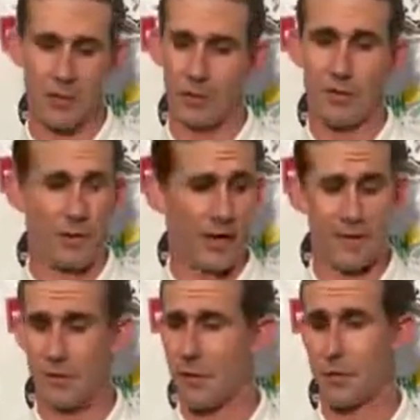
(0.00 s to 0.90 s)
I mean, we've
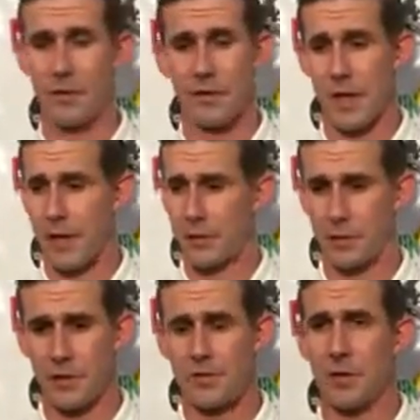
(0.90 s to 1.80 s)
done everything we can
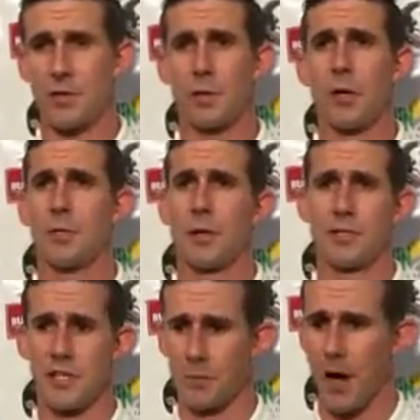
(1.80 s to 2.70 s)
through these first 12,
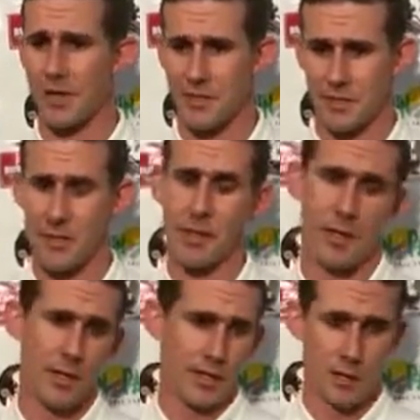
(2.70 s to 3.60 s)
13 practices
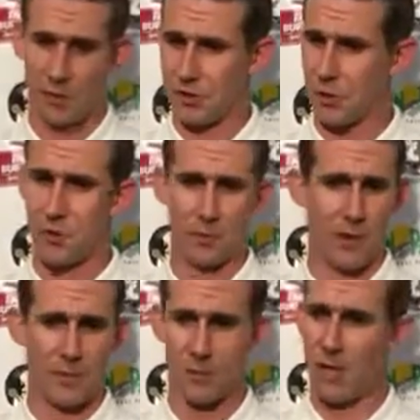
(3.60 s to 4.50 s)
to ensure that
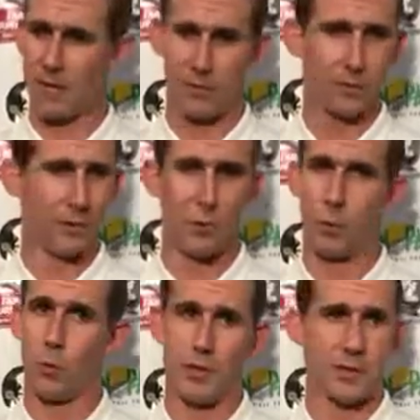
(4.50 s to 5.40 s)
the reps are even
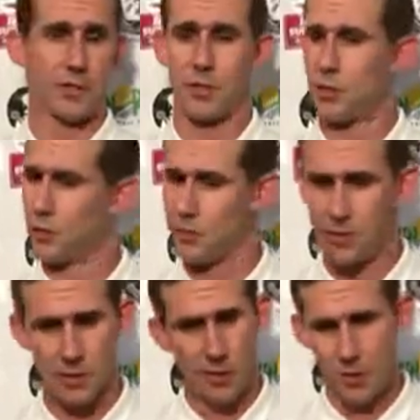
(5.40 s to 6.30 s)
between ones and
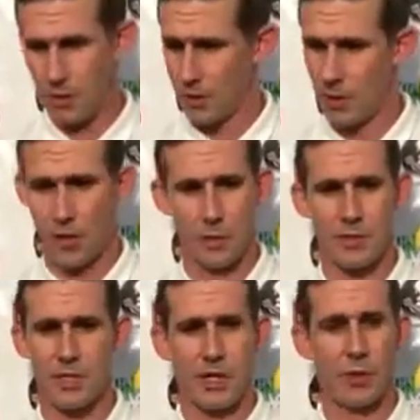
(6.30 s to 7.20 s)
twos. You
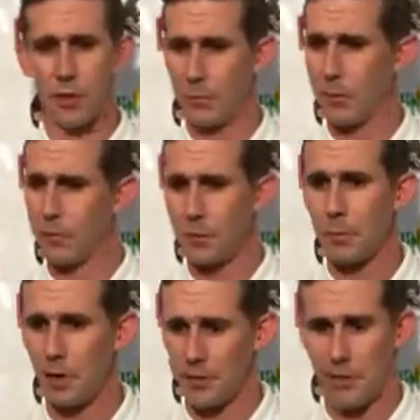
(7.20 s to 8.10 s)
know, seeing who can move the
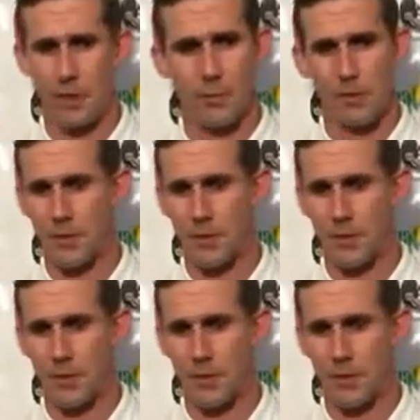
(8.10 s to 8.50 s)
football team.